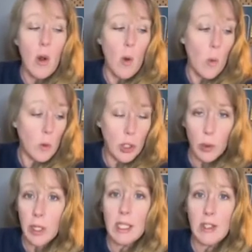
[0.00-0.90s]

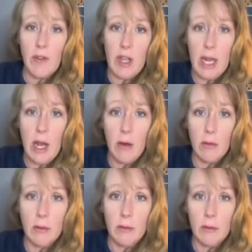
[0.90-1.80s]
during this video.
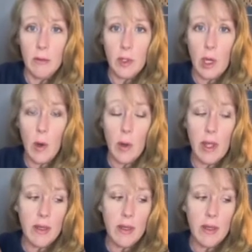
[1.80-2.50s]
So